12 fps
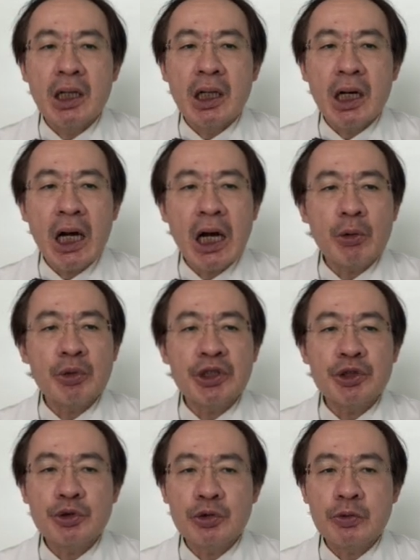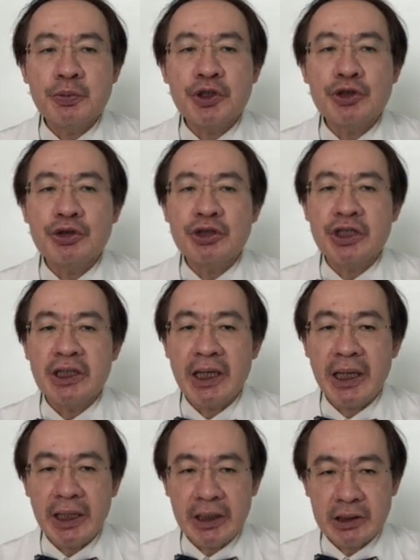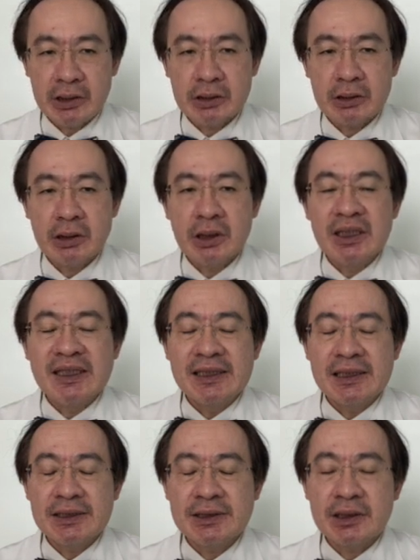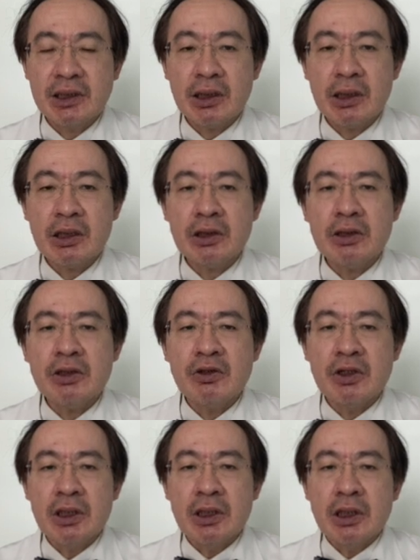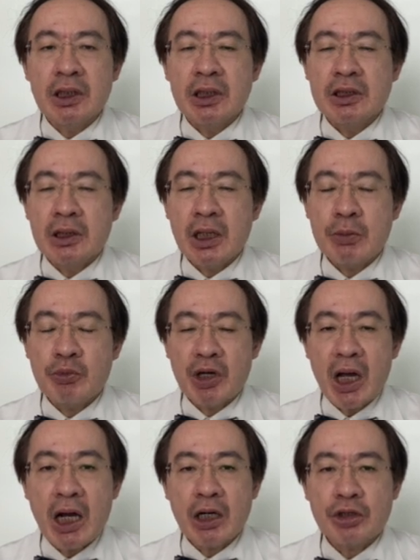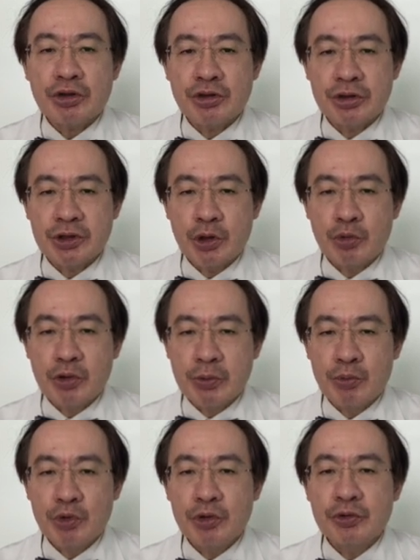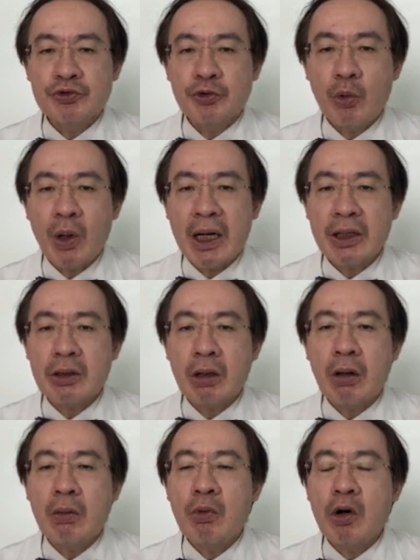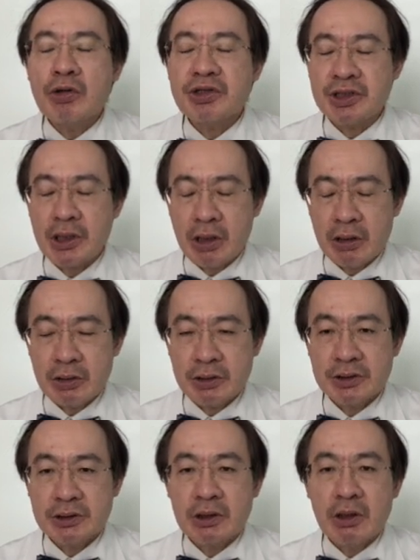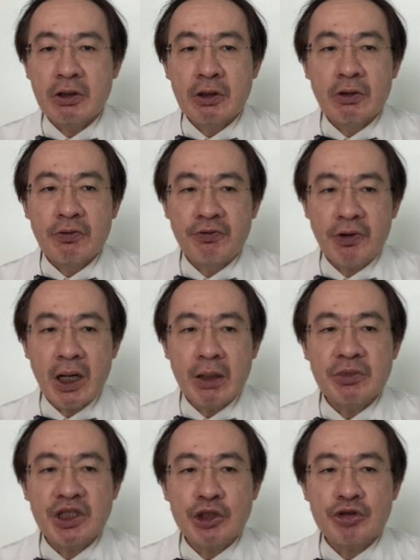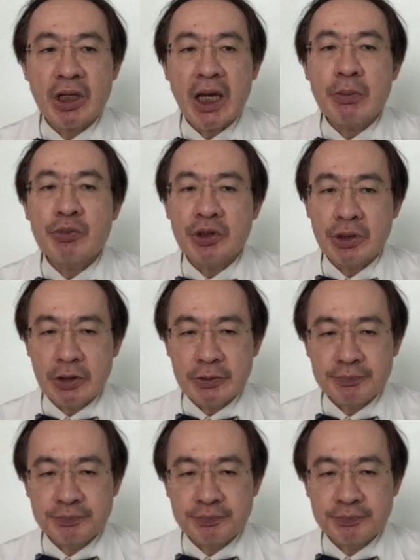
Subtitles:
How we do PGT-A? A skilled embryologist removes one or more cells from each embryo.